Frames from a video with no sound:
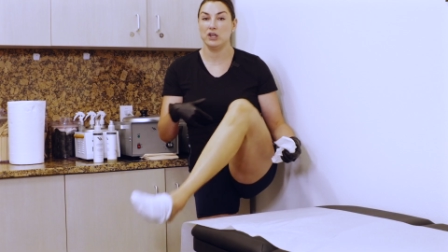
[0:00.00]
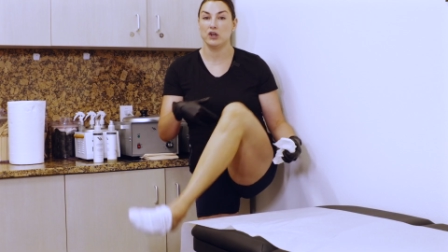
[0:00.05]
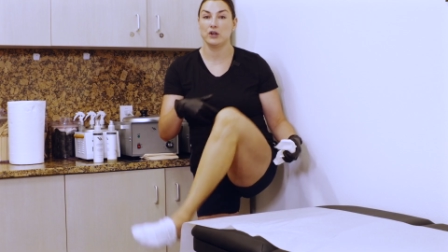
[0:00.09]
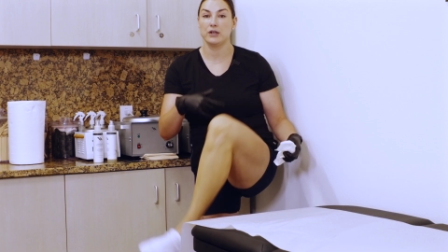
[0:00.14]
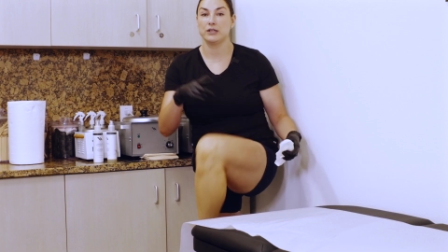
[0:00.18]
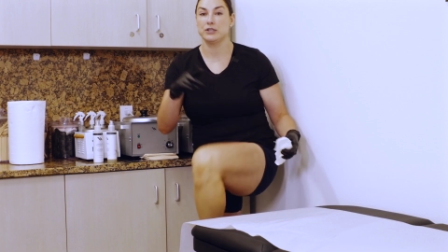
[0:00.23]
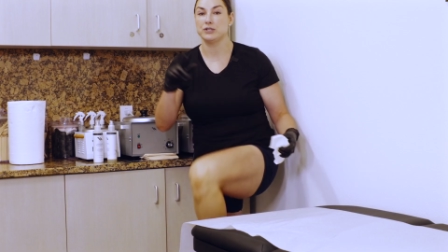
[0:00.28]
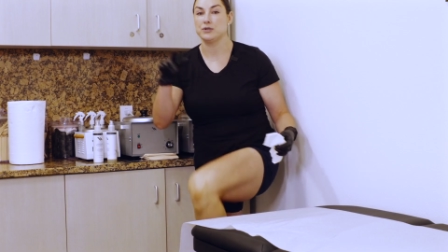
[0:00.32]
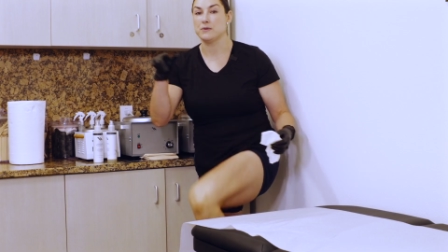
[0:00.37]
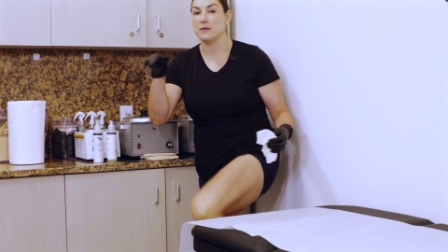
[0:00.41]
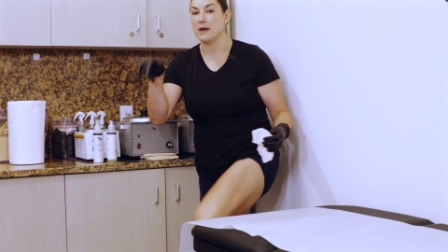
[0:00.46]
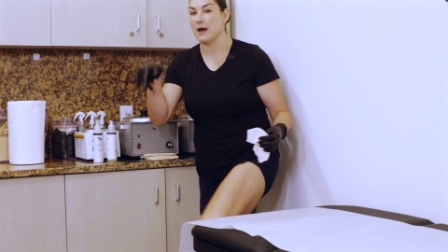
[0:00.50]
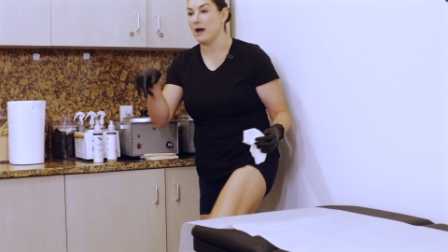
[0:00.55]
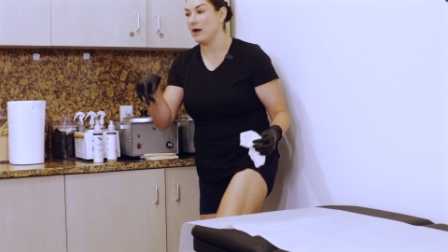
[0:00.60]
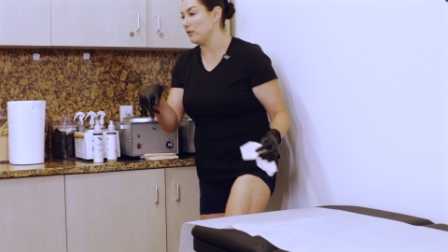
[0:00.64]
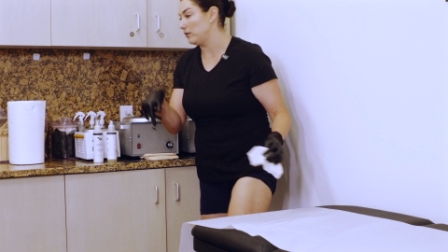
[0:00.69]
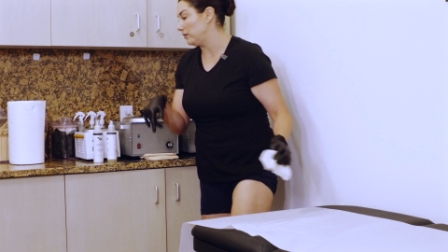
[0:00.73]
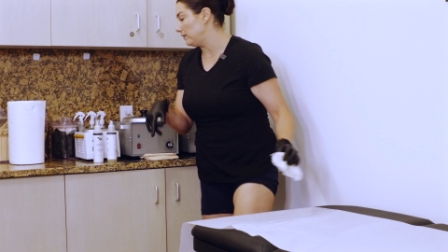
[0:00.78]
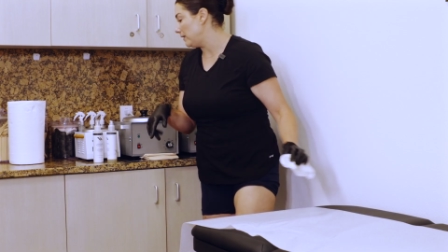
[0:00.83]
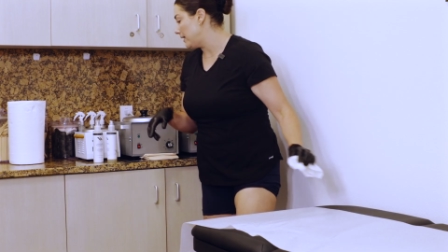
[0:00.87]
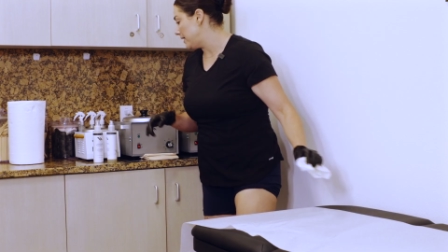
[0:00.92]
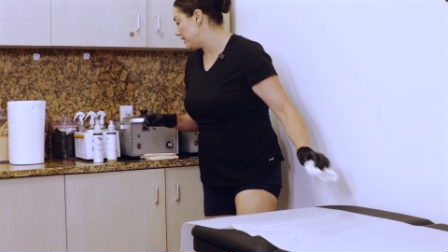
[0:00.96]
you're gonna do the
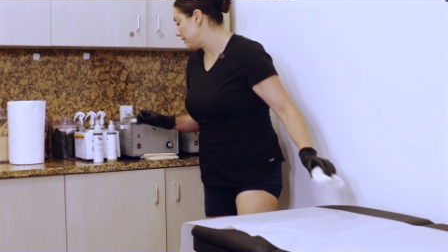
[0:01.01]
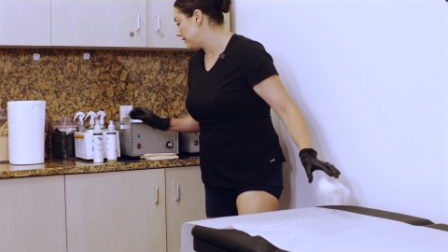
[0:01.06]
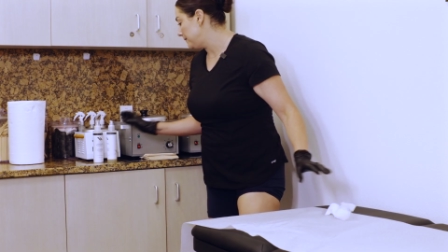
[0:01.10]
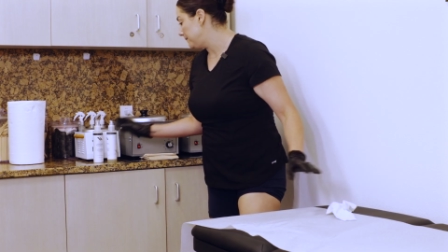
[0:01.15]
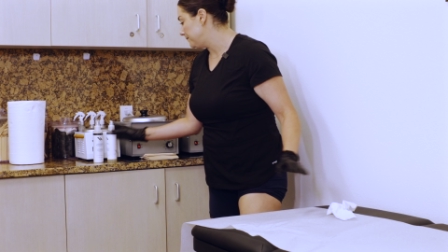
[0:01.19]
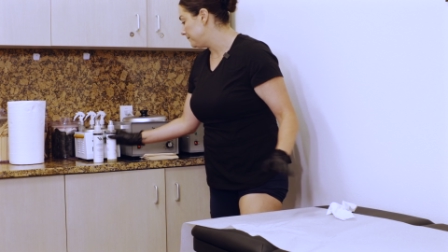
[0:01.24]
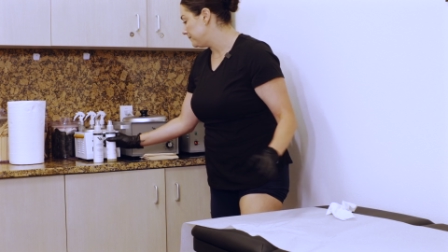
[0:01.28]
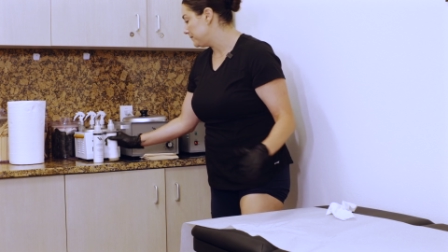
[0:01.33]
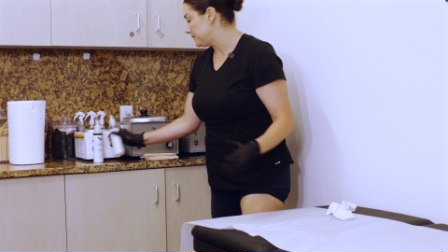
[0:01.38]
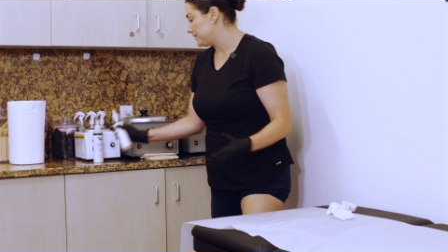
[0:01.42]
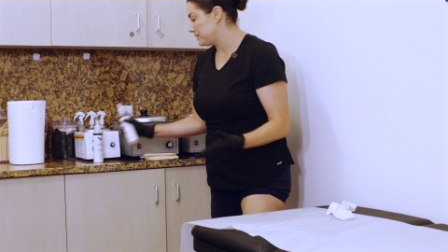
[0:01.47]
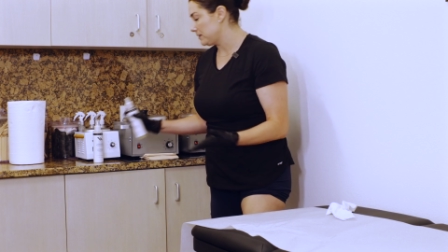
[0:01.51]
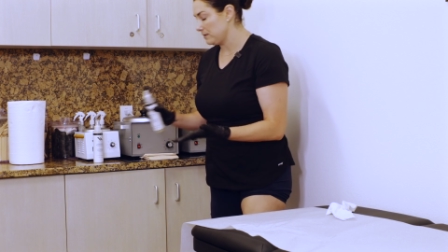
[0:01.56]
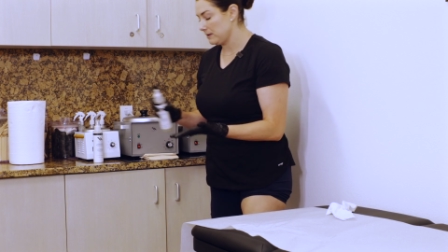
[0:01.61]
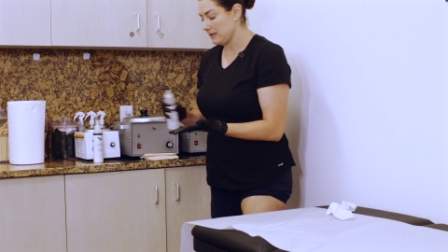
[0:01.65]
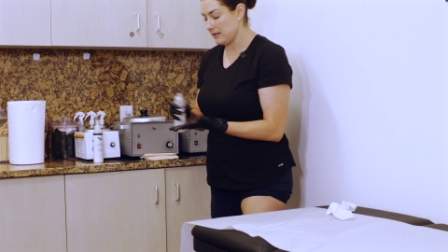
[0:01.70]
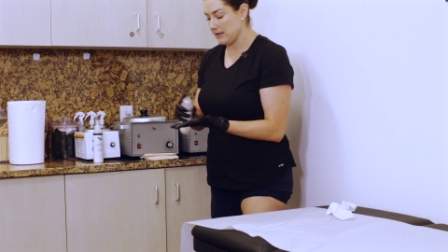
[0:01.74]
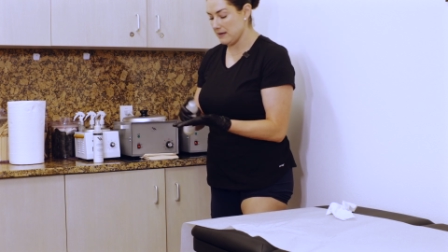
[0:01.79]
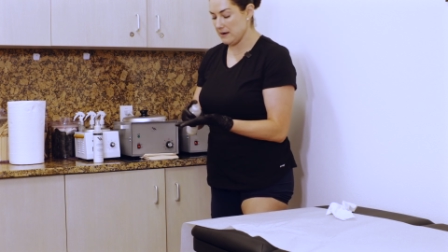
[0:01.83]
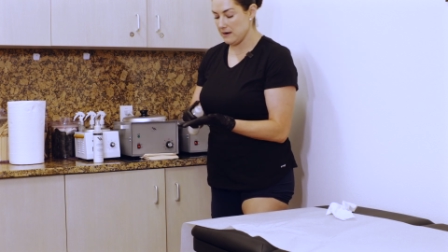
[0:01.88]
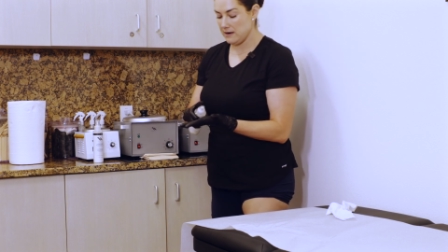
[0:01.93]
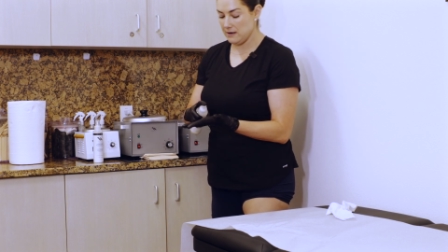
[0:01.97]
other leg. So
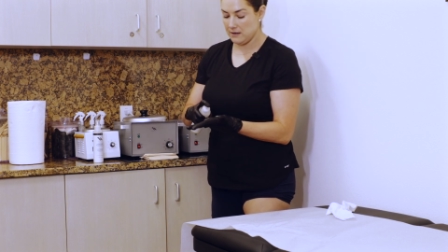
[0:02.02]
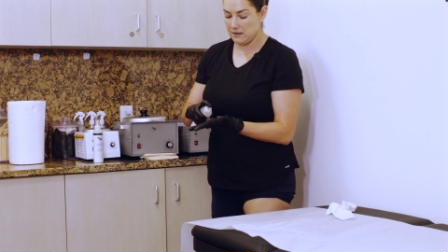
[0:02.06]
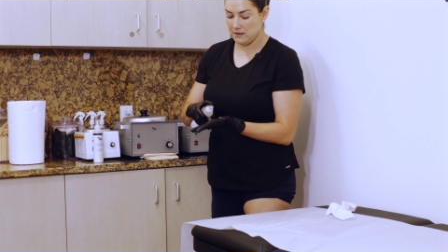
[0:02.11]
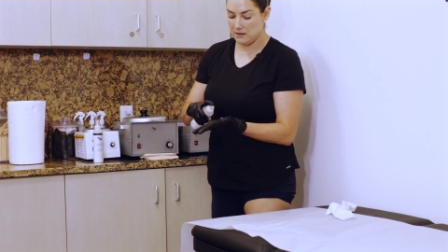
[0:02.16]
get